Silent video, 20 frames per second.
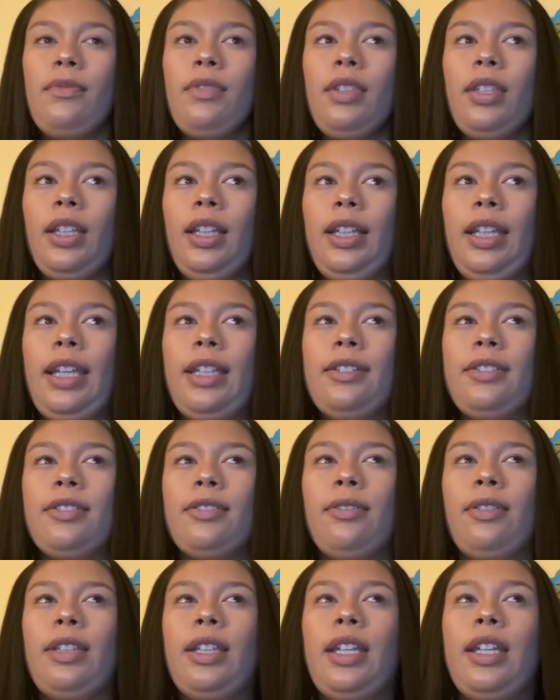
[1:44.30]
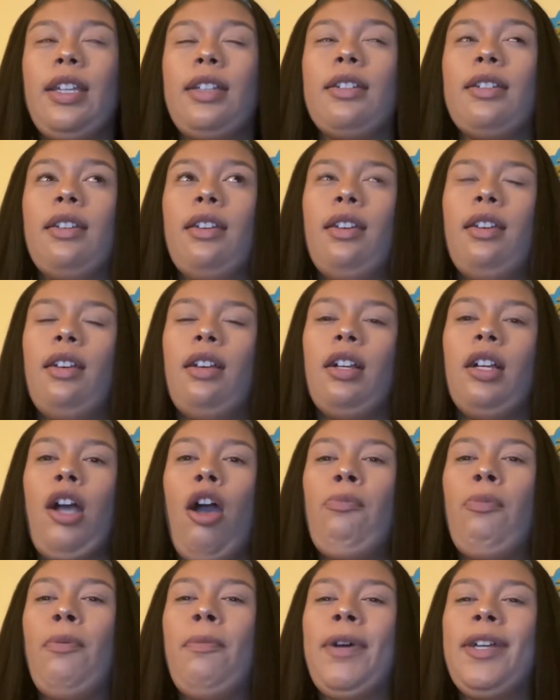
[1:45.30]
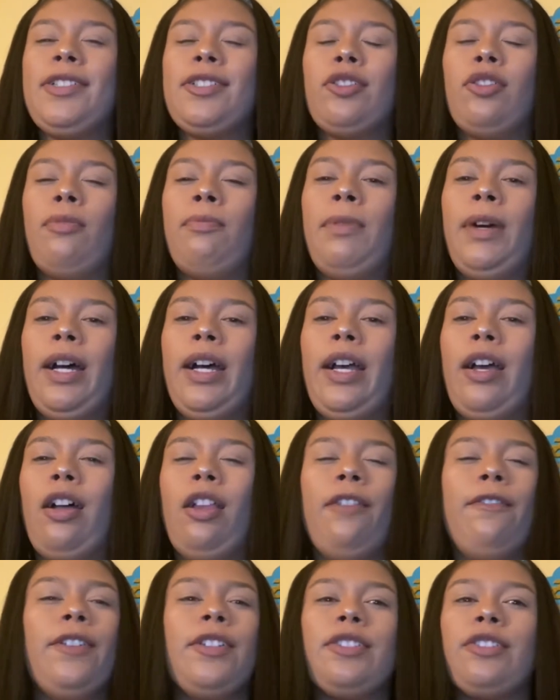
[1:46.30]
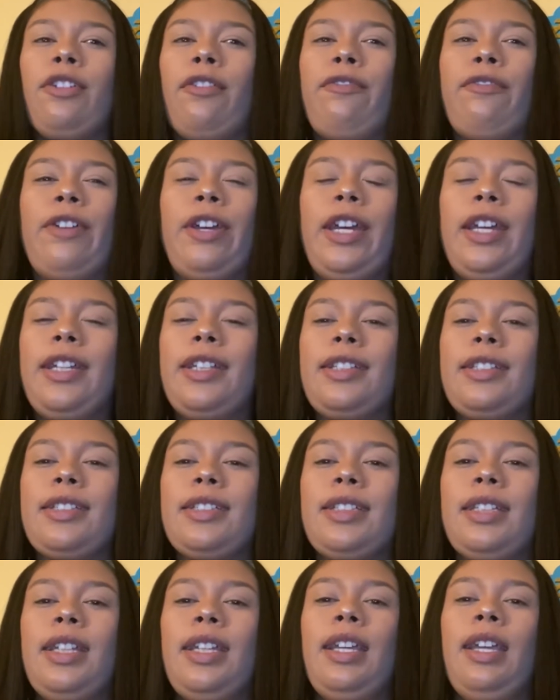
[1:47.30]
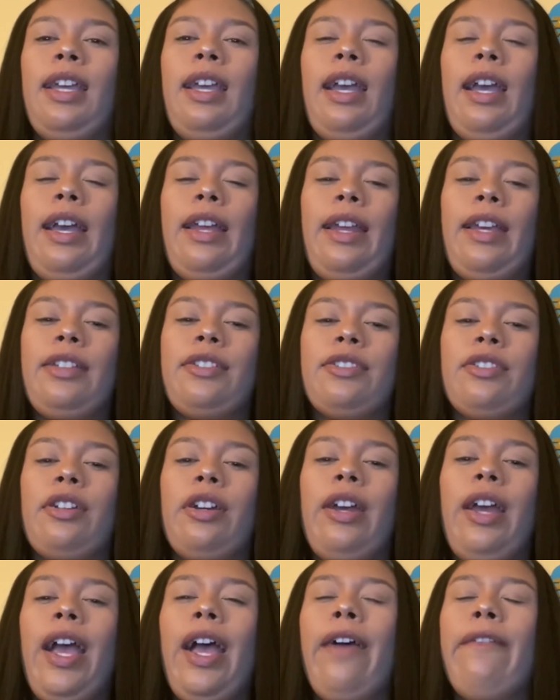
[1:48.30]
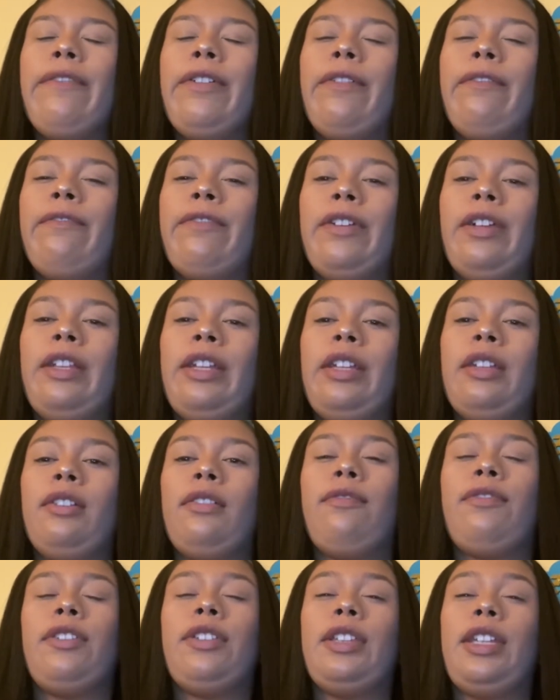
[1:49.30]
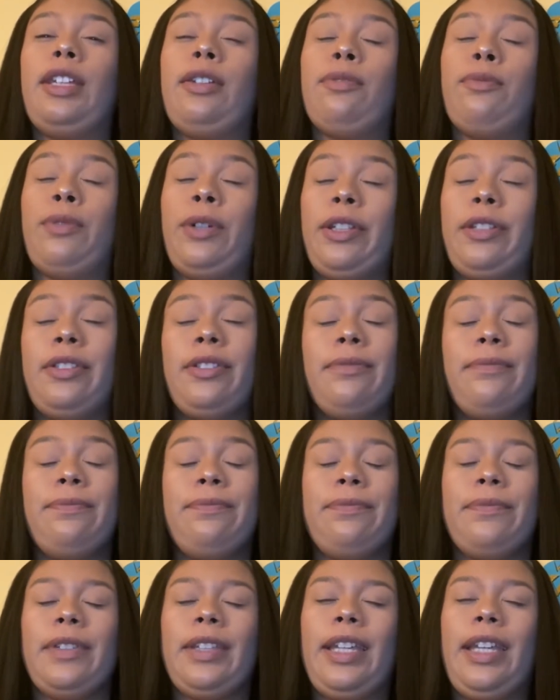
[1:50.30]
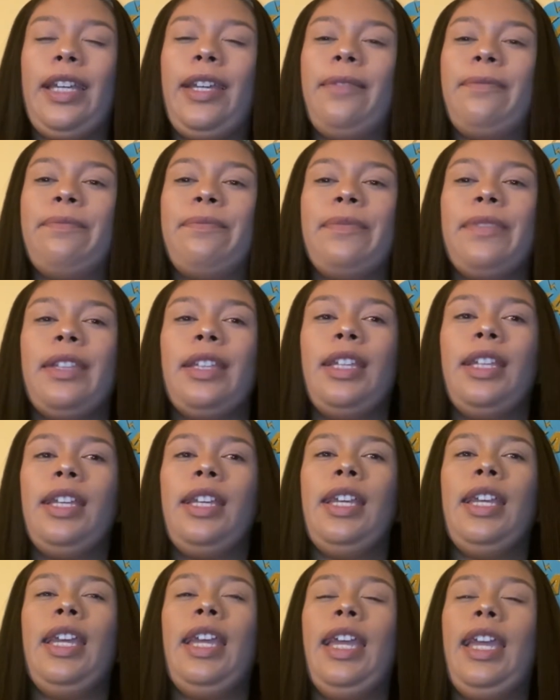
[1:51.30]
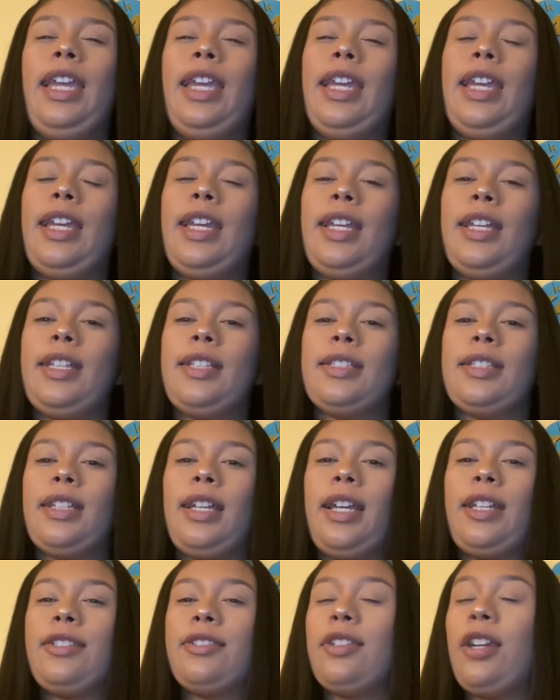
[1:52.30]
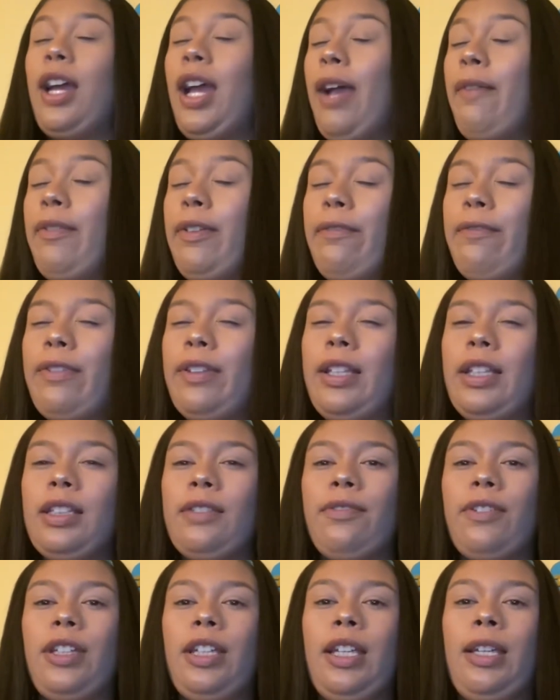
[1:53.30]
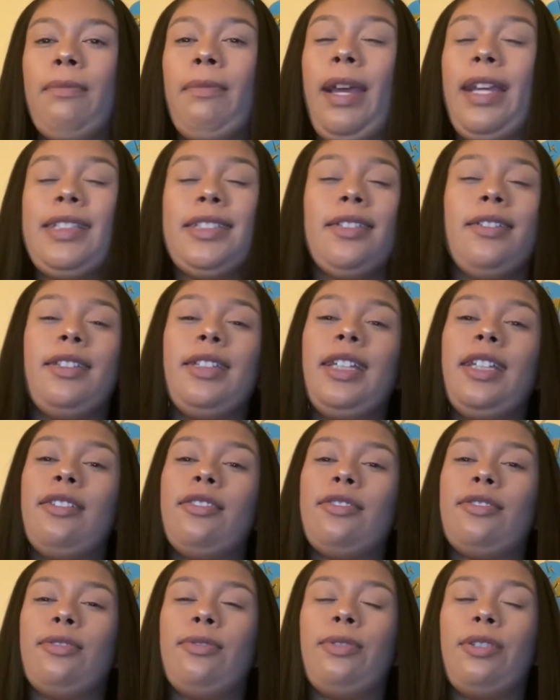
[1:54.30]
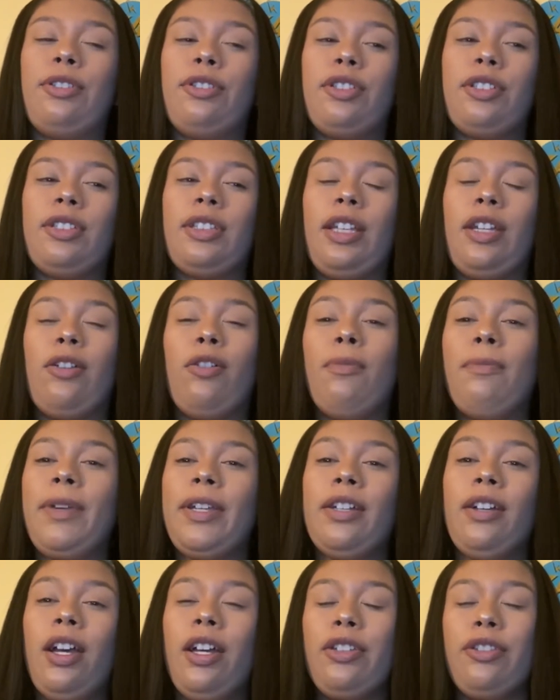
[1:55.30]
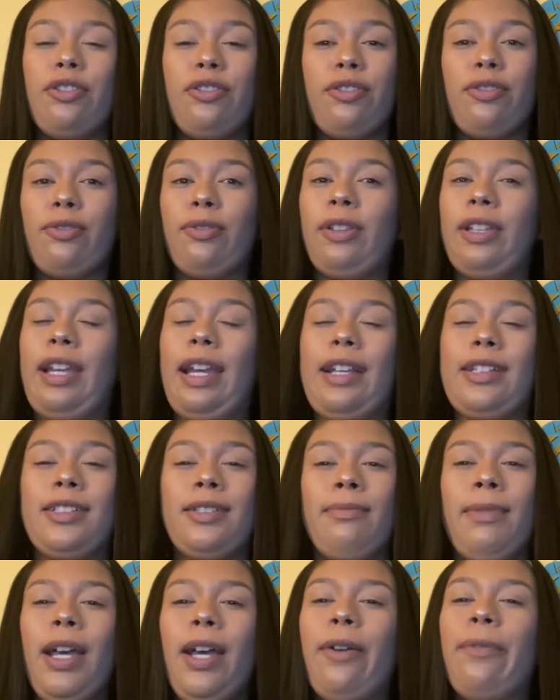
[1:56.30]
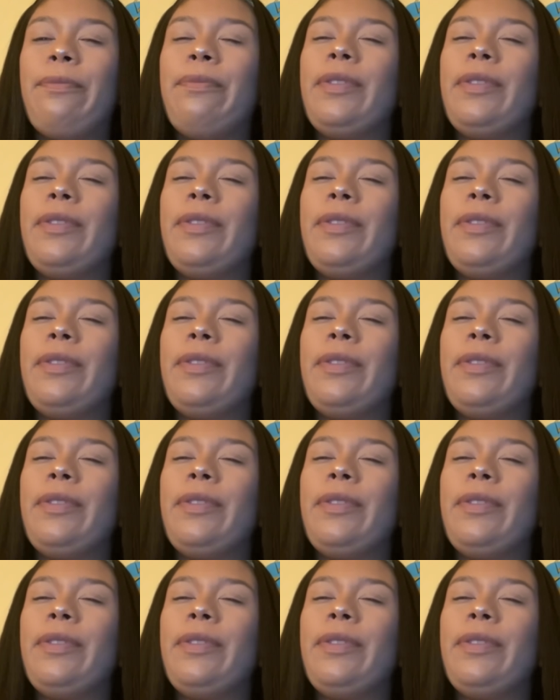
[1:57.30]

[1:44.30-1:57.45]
And so then, a couple months go by, all of us are friends, and I start having feelings for Thing 1, okay? And I start having feelings for him. I tell Thing 2, and she's like, oh my god, you should totally ask him out.